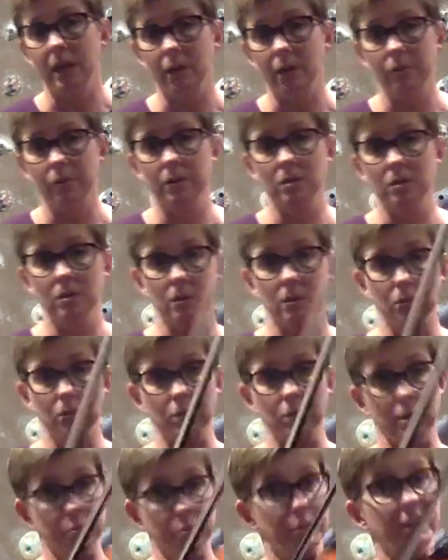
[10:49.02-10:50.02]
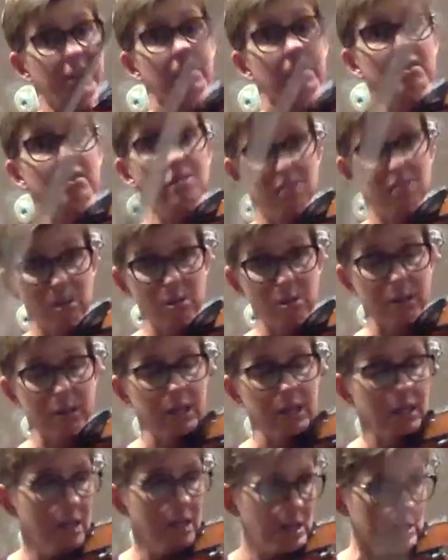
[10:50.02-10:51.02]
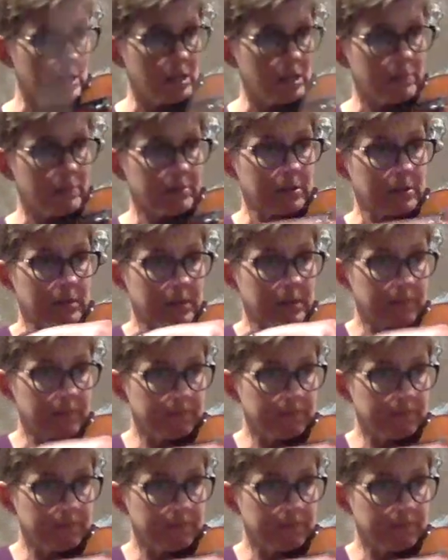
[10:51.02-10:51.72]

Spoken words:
one you're going to want to play slowly. So like,